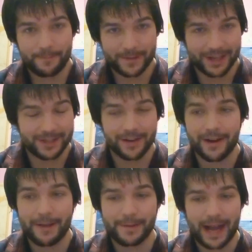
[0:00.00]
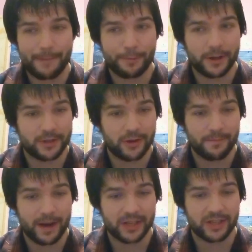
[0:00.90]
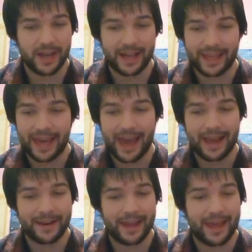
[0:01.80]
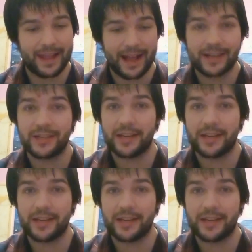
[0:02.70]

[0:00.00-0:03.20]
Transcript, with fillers: Considering I, I put too much again, it actually tastes